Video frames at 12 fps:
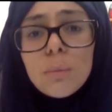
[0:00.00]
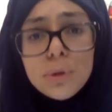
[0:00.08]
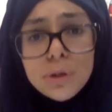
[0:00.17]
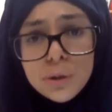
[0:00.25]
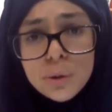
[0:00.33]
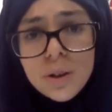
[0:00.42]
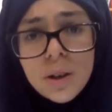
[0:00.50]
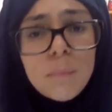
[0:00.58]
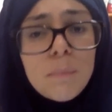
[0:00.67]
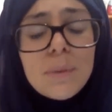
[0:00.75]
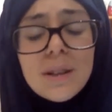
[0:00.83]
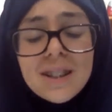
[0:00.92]
pursue
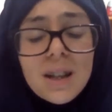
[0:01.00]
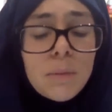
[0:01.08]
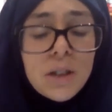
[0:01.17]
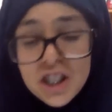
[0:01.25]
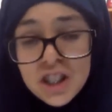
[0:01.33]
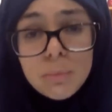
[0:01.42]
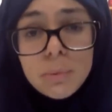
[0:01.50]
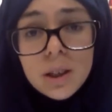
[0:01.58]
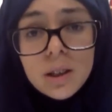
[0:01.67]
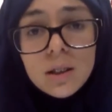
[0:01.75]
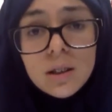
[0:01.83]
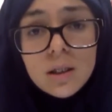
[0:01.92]
them because I'm a hijabi.